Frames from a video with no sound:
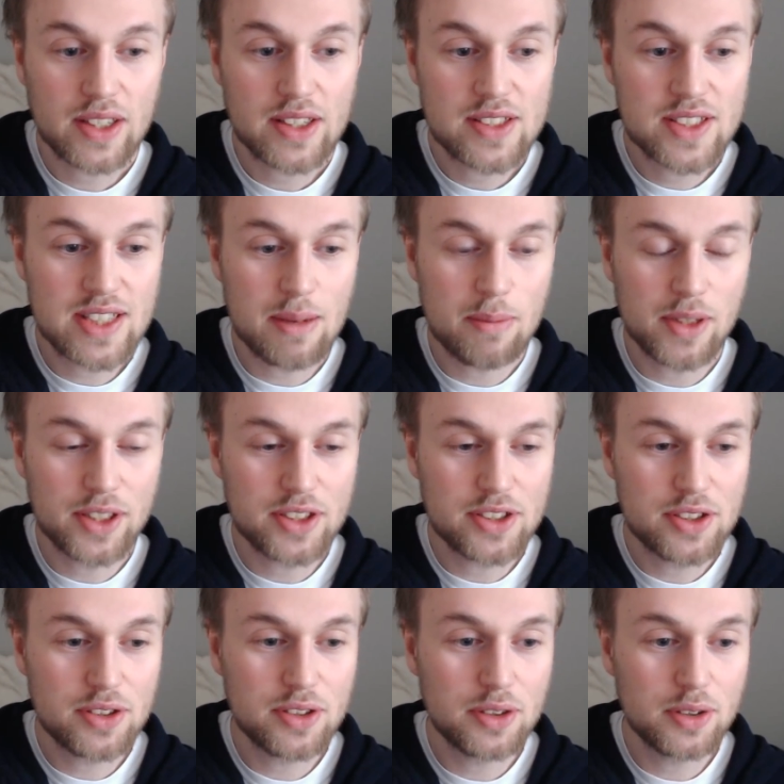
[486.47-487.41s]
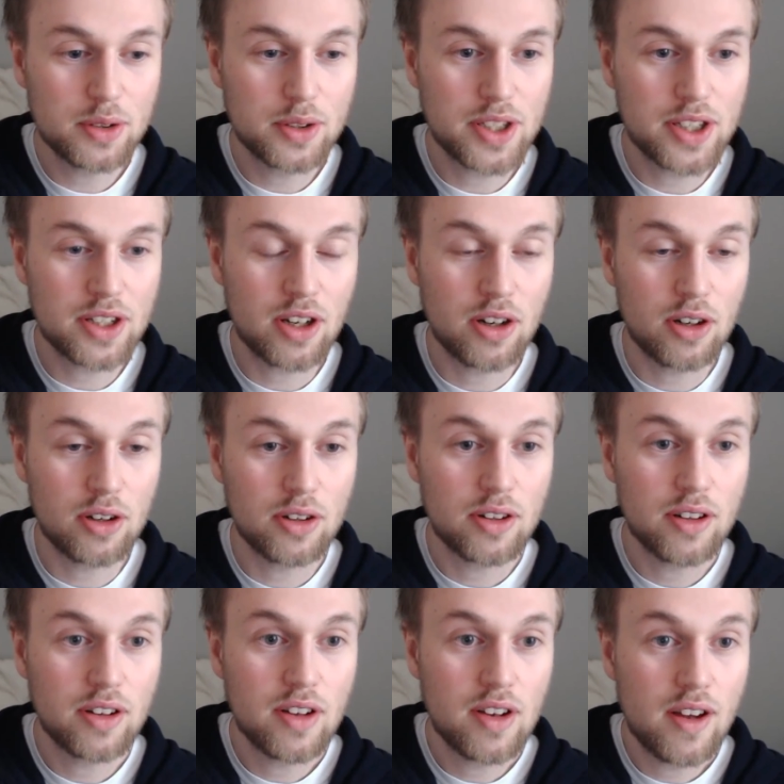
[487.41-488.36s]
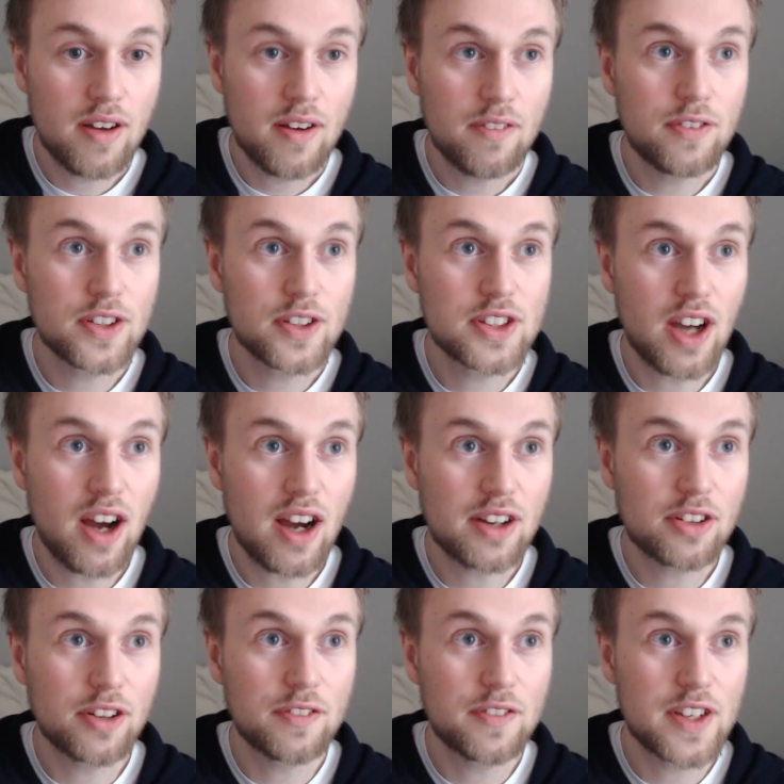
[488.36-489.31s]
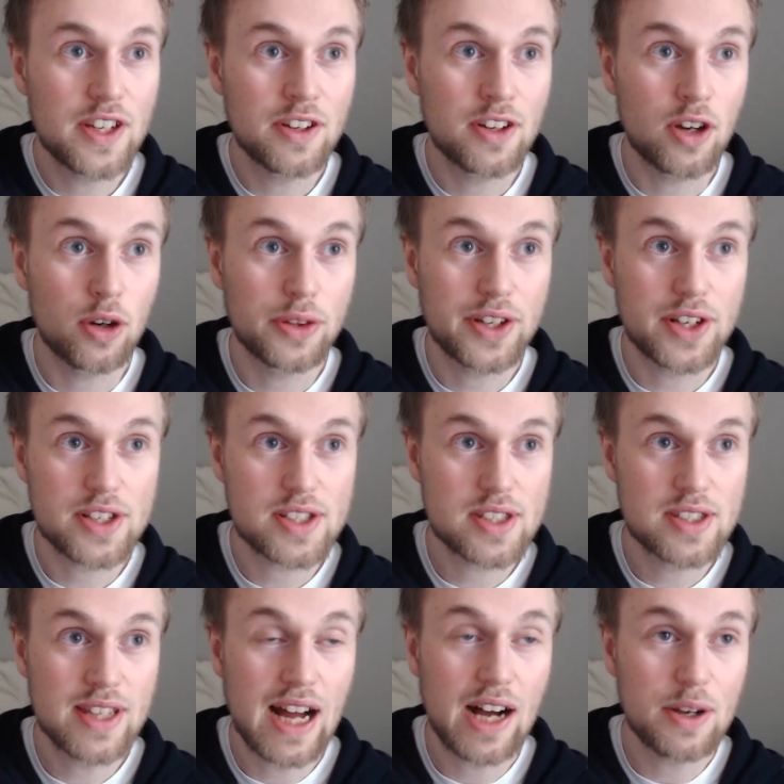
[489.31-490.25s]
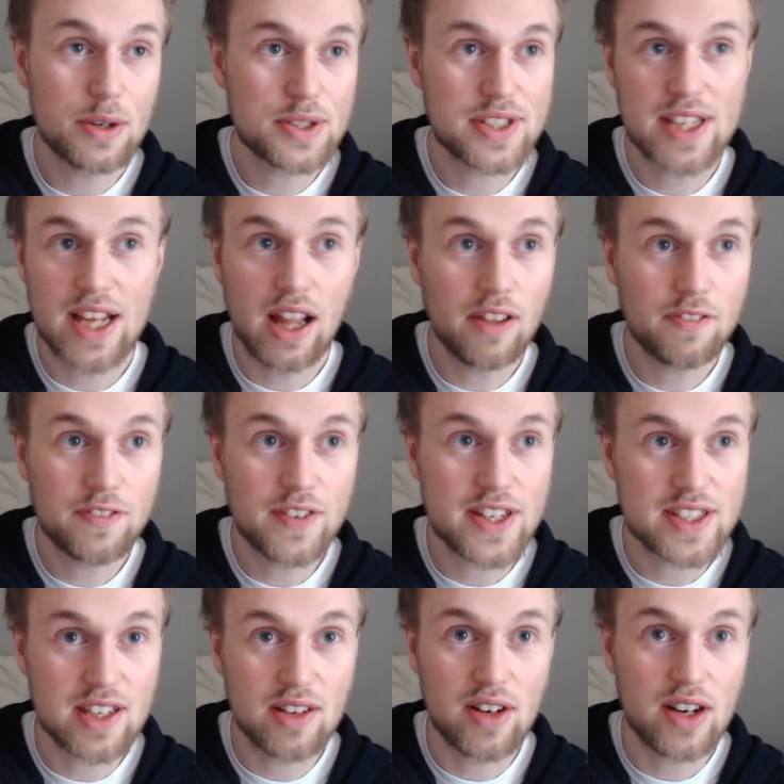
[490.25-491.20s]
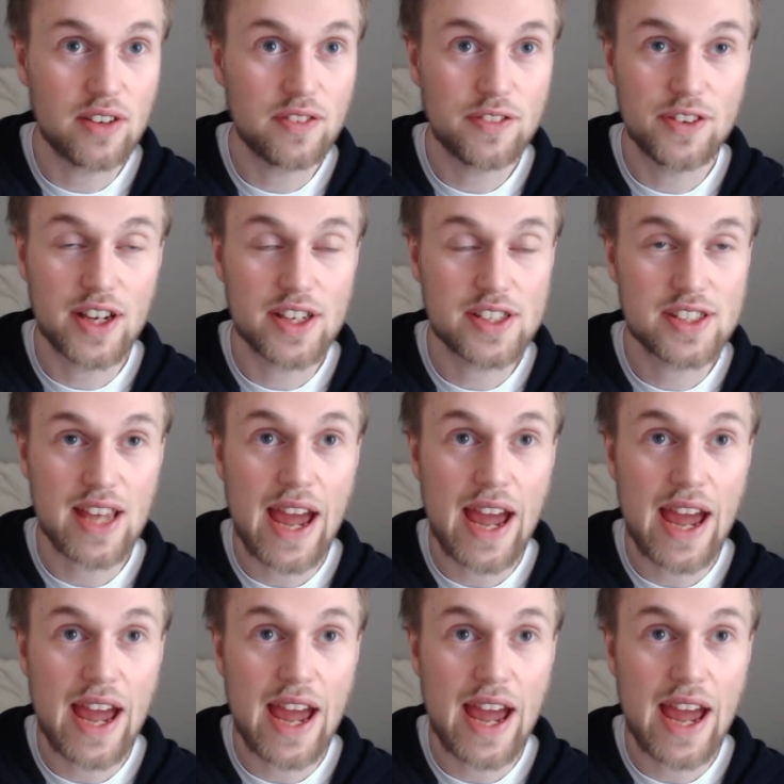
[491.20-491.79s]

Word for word: similar to, you know, photography you know there's now selfies of us